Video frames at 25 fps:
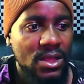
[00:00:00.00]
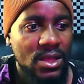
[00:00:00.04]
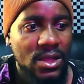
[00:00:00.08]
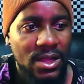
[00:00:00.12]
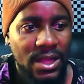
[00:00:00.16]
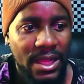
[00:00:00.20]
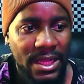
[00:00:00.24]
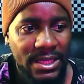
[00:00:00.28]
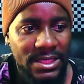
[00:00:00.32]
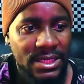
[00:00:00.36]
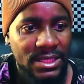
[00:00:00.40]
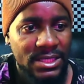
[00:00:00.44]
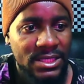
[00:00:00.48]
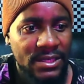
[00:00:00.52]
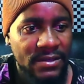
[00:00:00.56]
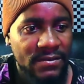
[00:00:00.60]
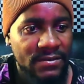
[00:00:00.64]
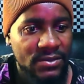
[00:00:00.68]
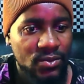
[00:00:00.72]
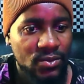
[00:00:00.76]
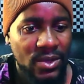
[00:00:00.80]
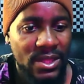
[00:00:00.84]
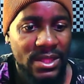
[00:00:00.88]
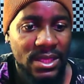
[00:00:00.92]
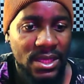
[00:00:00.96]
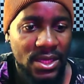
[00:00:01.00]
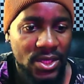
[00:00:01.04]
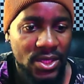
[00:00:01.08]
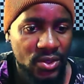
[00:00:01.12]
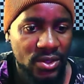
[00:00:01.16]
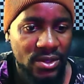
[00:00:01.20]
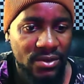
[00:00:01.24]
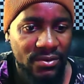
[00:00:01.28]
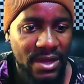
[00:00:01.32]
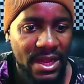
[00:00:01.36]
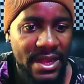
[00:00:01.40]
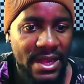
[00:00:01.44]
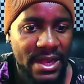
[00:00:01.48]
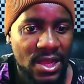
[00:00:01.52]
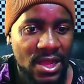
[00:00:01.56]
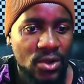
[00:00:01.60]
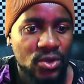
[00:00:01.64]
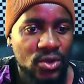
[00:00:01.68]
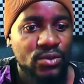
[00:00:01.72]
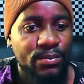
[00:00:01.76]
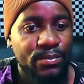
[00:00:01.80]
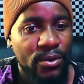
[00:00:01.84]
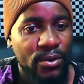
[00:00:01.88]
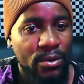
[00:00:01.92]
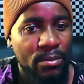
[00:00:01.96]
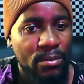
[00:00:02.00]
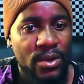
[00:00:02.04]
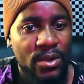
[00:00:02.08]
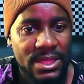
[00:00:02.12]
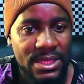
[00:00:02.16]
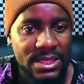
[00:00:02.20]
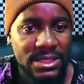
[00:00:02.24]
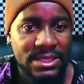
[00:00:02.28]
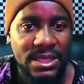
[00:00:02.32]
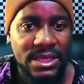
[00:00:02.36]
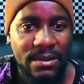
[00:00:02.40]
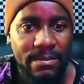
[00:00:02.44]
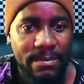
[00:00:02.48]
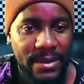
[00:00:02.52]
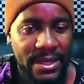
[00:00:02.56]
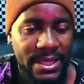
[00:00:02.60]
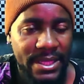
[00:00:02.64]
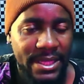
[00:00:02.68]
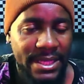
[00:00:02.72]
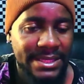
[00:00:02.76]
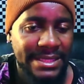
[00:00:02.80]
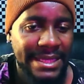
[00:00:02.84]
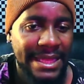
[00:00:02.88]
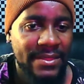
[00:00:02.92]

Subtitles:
Kaizer Chiefs, what they are doing right now to promote these young players.